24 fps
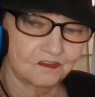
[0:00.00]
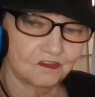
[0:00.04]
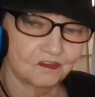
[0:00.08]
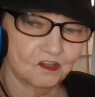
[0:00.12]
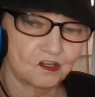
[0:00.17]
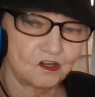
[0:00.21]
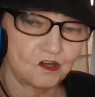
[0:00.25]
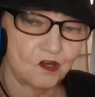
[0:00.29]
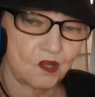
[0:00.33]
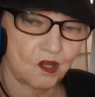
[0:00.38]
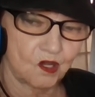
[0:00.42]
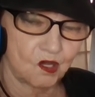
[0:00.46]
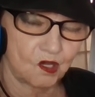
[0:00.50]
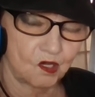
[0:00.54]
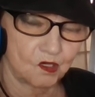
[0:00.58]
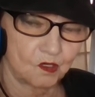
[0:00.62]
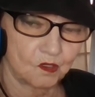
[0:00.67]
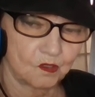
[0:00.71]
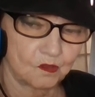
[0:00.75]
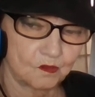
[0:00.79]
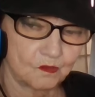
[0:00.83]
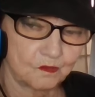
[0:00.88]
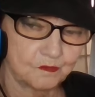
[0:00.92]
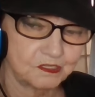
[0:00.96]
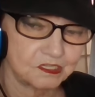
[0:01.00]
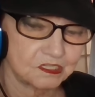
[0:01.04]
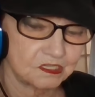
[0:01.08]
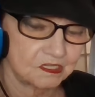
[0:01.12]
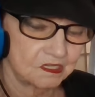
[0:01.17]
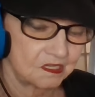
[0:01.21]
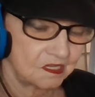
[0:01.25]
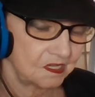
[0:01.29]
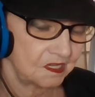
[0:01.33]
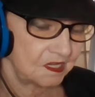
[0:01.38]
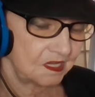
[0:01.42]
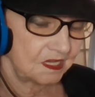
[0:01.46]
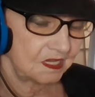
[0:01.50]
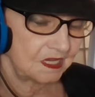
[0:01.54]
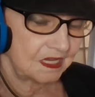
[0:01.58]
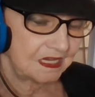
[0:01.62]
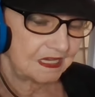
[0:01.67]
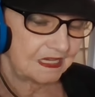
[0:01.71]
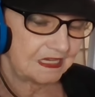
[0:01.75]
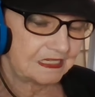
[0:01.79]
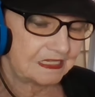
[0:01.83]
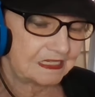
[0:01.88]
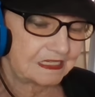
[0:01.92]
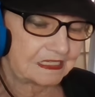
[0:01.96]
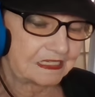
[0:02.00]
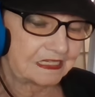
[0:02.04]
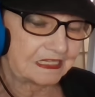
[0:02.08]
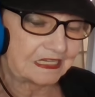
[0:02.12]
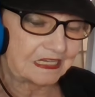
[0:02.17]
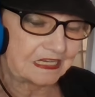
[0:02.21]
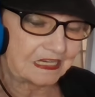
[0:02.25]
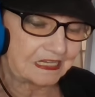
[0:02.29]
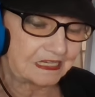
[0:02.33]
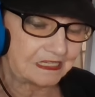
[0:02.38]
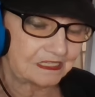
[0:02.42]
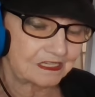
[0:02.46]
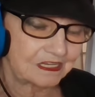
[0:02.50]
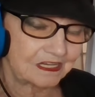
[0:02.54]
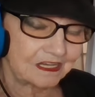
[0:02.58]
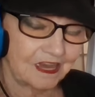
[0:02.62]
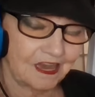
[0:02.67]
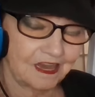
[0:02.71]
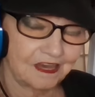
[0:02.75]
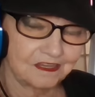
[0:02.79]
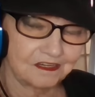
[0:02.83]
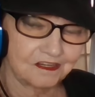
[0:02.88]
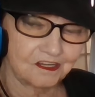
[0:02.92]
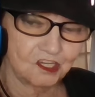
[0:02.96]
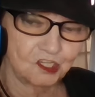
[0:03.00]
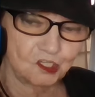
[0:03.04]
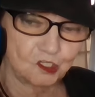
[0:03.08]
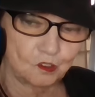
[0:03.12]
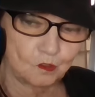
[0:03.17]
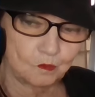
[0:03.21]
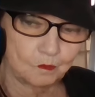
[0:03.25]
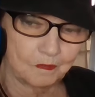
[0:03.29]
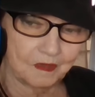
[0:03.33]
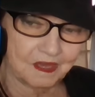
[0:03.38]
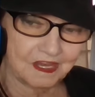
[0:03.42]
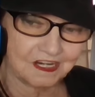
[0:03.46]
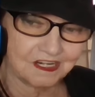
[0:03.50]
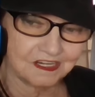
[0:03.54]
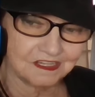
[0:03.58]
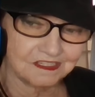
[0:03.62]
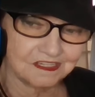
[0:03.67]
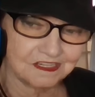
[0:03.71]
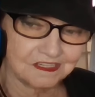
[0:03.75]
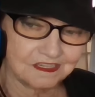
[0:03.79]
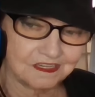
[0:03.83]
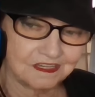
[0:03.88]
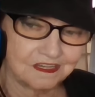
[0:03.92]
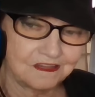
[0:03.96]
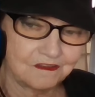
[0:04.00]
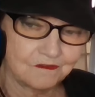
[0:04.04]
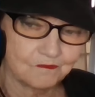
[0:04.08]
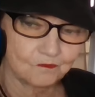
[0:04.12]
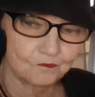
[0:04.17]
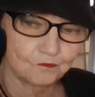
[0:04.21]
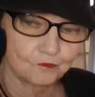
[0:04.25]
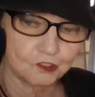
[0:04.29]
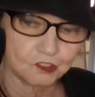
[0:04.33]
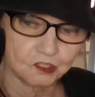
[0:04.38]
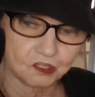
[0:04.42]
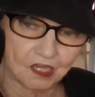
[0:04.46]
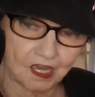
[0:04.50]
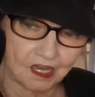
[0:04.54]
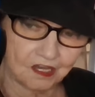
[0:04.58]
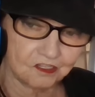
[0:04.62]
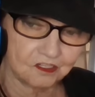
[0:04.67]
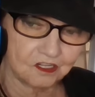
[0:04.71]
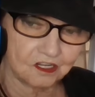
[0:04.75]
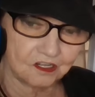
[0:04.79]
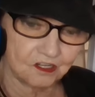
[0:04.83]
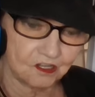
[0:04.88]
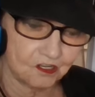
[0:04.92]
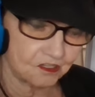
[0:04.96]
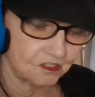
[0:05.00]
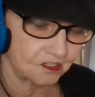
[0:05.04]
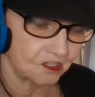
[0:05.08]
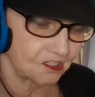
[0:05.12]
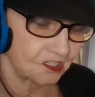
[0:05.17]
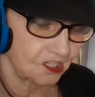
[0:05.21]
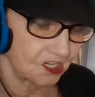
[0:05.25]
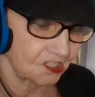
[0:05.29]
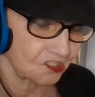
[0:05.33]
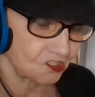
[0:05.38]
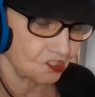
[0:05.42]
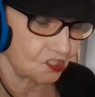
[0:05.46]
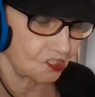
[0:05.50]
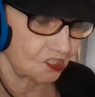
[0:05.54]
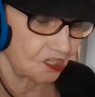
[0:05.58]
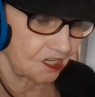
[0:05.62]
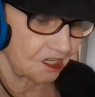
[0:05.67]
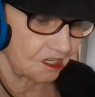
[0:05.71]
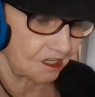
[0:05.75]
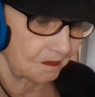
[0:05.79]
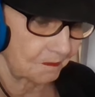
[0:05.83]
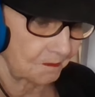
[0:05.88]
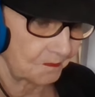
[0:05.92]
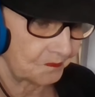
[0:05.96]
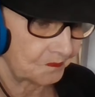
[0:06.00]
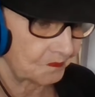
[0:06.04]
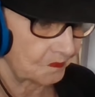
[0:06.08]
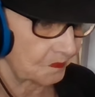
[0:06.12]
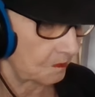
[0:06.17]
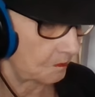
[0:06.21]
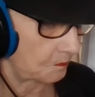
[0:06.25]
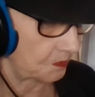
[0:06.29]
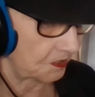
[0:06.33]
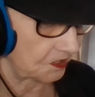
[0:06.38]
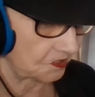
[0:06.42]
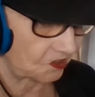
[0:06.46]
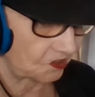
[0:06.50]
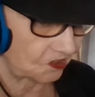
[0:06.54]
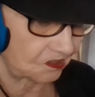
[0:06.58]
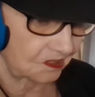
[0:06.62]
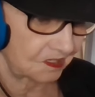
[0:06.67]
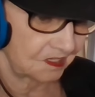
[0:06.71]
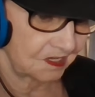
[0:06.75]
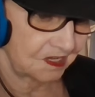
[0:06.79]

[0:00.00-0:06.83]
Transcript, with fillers: in their homes in heat and humidity without air conditioning? But